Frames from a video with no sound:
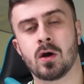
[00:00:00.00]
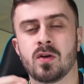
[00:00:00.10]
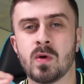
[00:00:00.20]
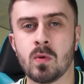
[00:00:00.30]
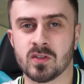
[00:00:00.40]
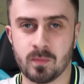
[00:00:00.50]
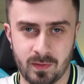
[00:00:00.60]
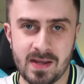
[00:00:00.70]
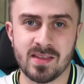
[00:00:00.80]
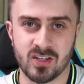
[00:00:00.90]
if we were to
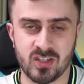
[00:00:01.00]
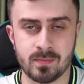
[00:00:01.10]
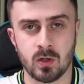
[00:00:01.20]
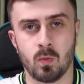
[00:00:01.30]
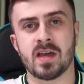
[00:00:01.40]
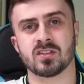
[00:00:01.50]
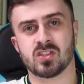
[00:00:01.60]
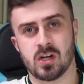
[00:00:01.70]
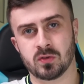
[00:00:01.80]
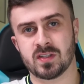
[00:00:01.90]
play this similar way as
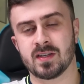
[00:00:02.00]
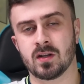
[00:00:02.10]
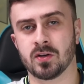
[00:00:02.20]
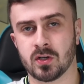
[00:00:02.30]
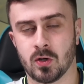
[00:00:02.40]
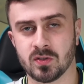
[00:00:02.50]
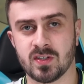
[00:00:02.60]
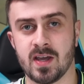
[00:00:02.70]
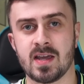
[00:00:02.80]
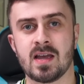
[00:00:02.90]
Chelsea did under
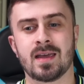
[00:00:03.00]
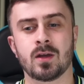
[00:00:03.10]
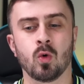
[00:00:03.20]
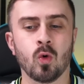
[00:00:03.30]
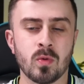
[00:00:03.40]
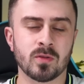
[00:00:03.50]
Conte, it almost